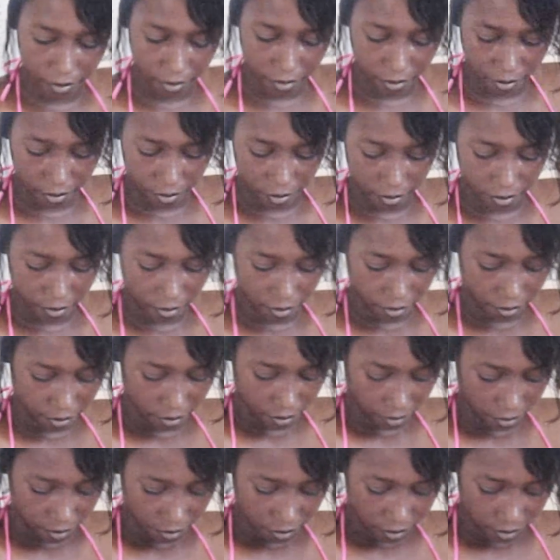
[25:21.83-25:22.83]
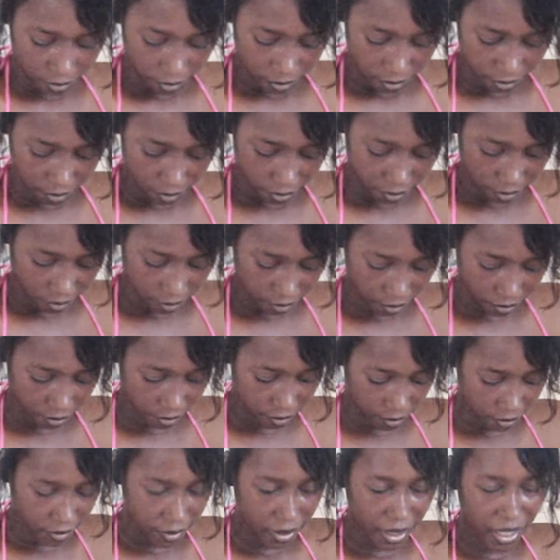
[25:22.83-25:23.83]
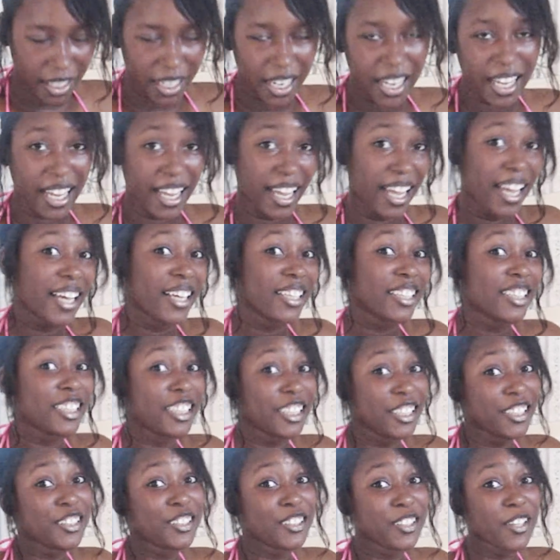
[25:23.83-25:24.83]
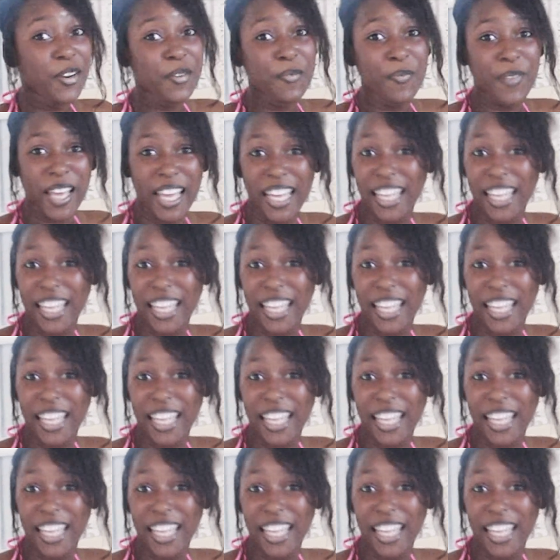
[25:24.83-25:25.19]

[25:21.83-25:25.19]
candy, cash and candy. T-shirt panties, cash and candy. T-shirt